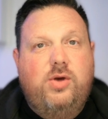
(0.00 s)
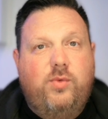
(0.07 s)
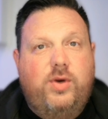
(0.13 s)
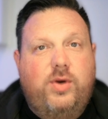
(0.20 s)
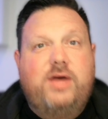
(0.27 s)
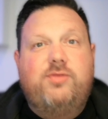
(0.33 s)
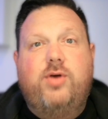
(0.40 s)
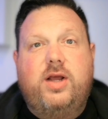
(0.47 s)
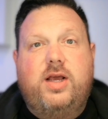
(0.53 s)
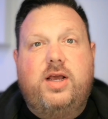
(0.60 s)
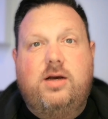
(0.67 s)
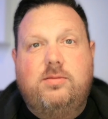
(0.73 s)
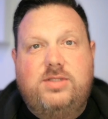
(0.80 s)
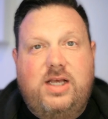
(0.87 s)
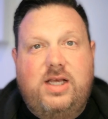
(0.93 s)
whenever it
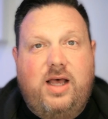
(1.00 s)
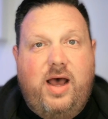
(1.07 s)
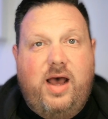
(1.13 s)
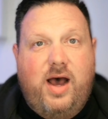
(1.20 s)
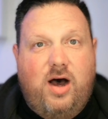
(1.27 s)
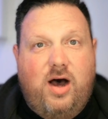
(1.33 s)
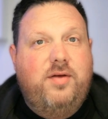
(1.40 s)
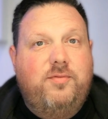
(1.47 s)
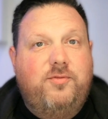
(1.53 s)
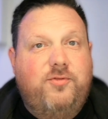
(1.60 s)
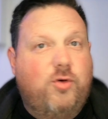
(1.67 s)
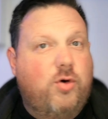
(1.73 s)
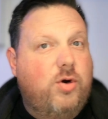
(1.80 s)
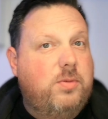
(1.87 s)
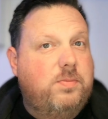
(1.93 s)
comes out
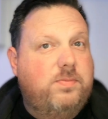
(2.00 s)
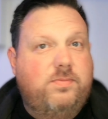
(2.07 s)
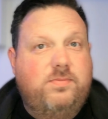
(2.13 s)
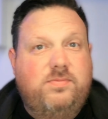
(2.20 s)
for